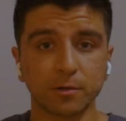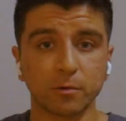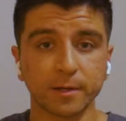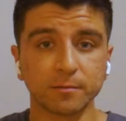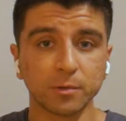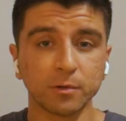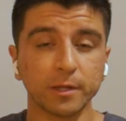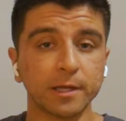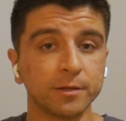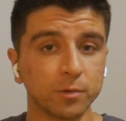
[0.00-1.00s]

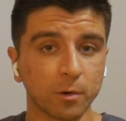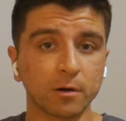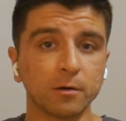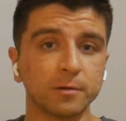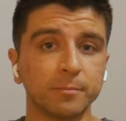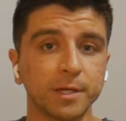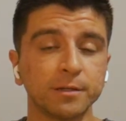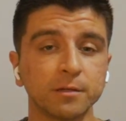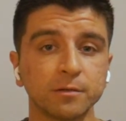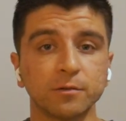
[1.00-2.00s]
credible in your own
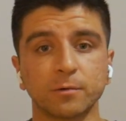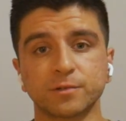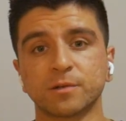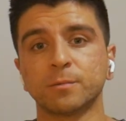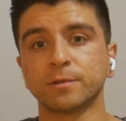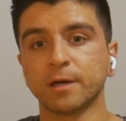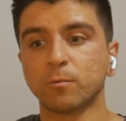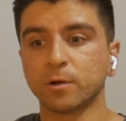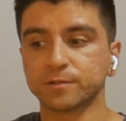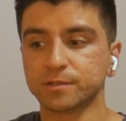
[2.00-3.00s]
opinion, you are someone that
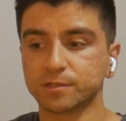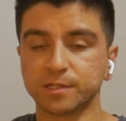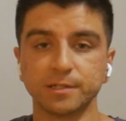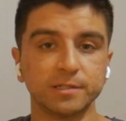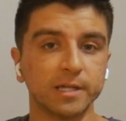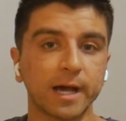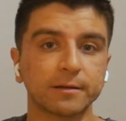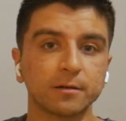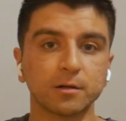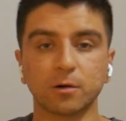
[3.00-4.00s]
wants to see
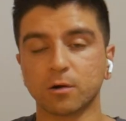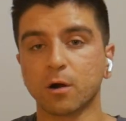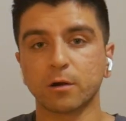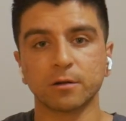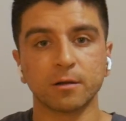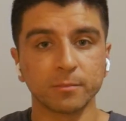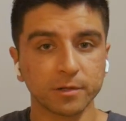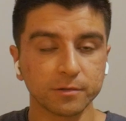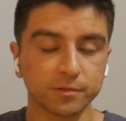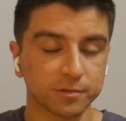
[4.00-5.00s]
data or hard
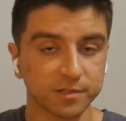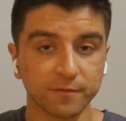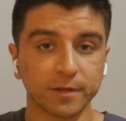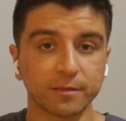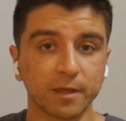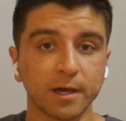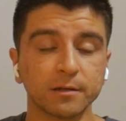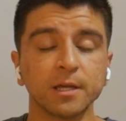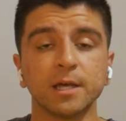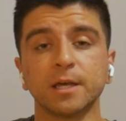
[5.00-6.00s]
numbers or stuff like
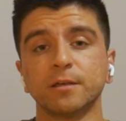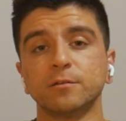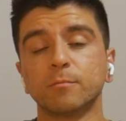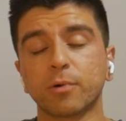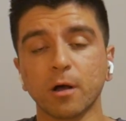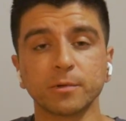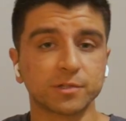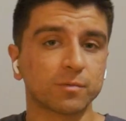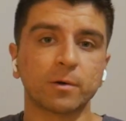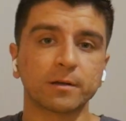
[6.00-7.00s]
that you probably
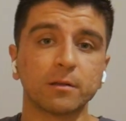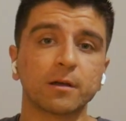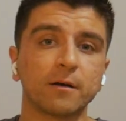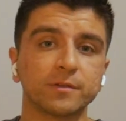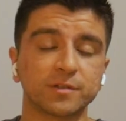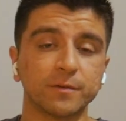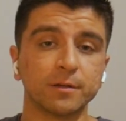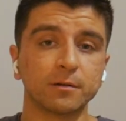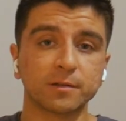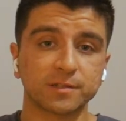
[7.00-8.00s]
just want to click off this
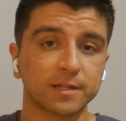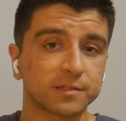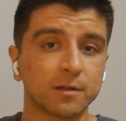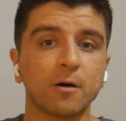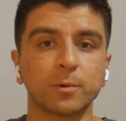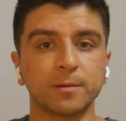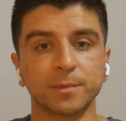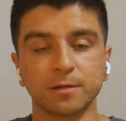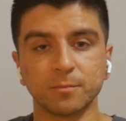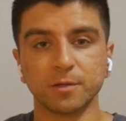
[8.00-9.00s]
video because that's not what
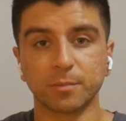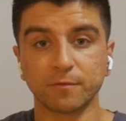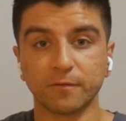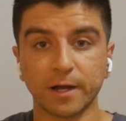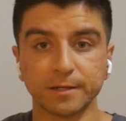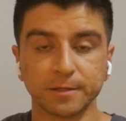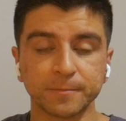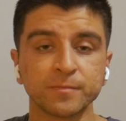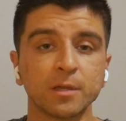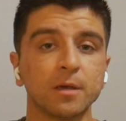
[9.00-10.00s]
I'm going to be
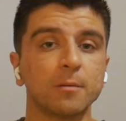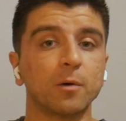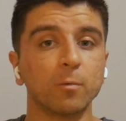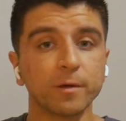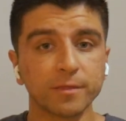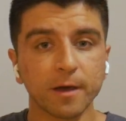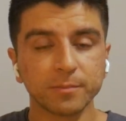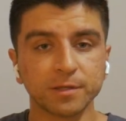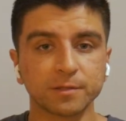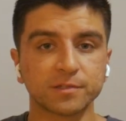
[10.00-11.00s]
providing. But with
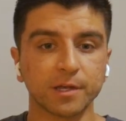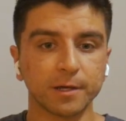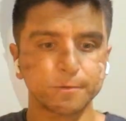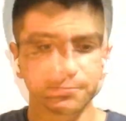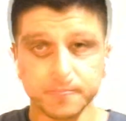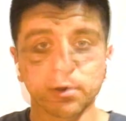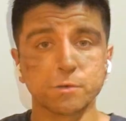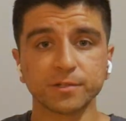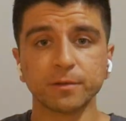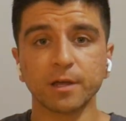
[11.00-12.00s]
that being said,
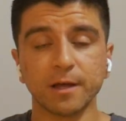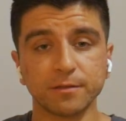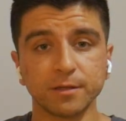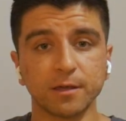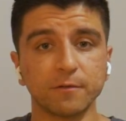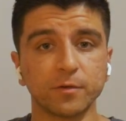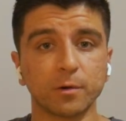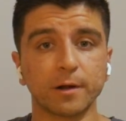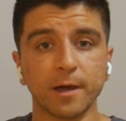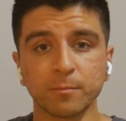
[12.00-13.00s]
personally, I think if
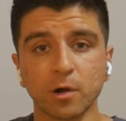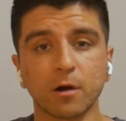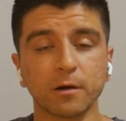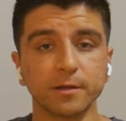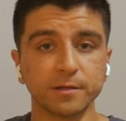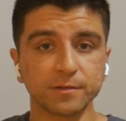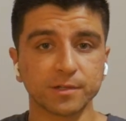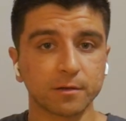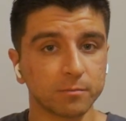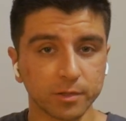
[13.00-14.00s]
your MCAR
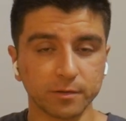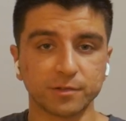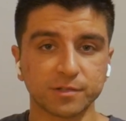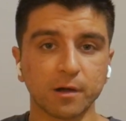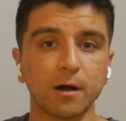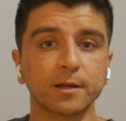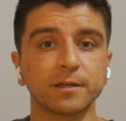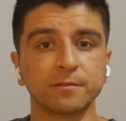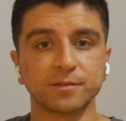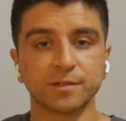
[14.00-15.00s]
is completely
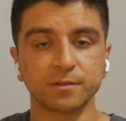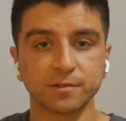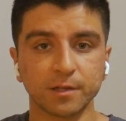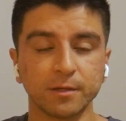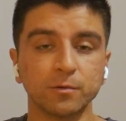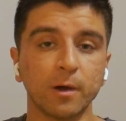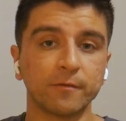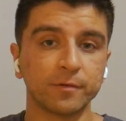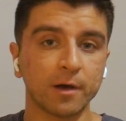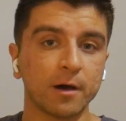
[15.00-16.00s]
stock in the sense that you
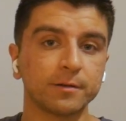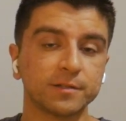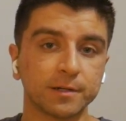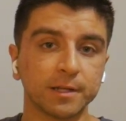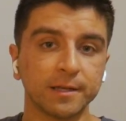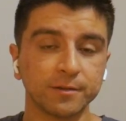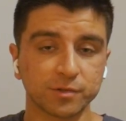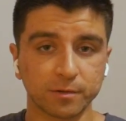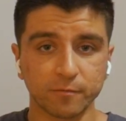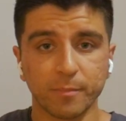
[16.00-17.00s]
have not done any
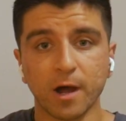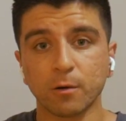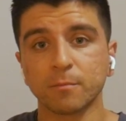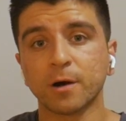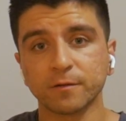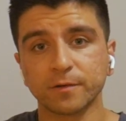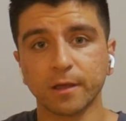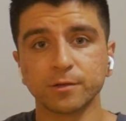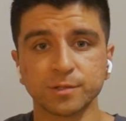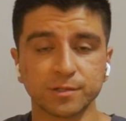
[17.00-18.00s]
sort of power
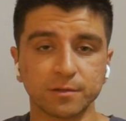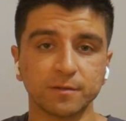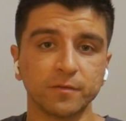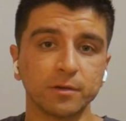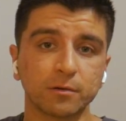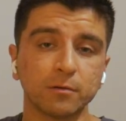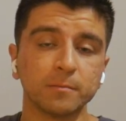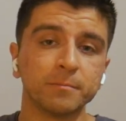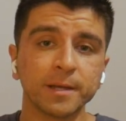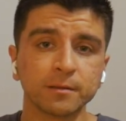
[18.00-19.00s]
modifications to the vehicle,
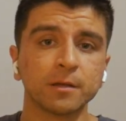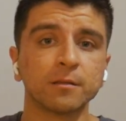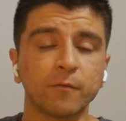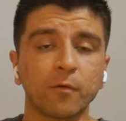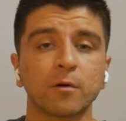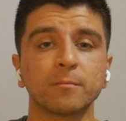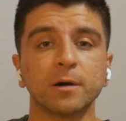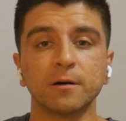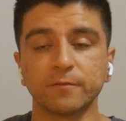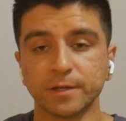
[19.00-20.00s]
mainly in the form
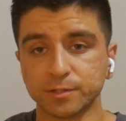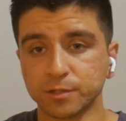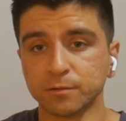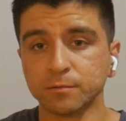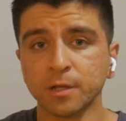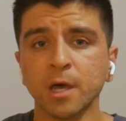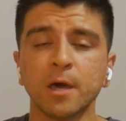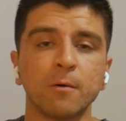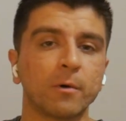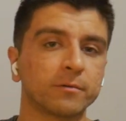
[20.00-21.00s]
of a tune,
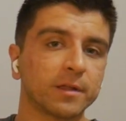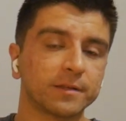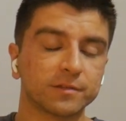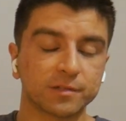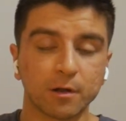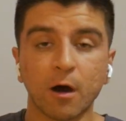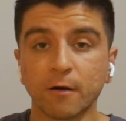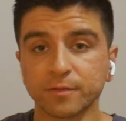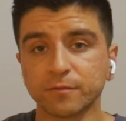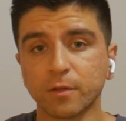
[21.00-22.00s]
whether that's an
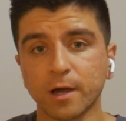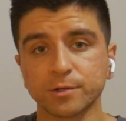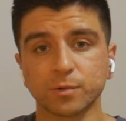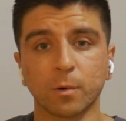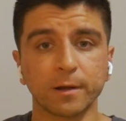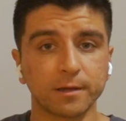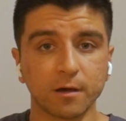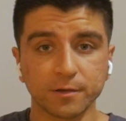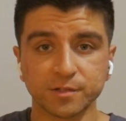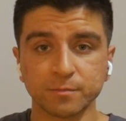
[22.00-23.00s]
off the flash or a
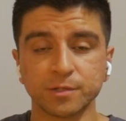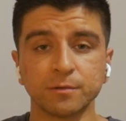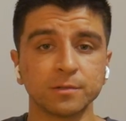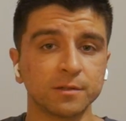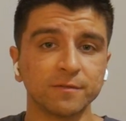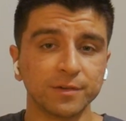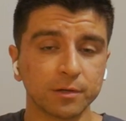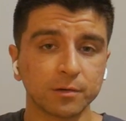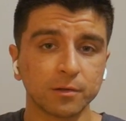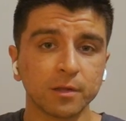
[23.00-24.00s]
custom tune to the
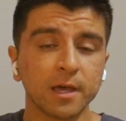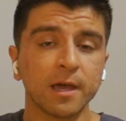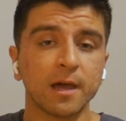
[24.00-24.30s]
vehicle,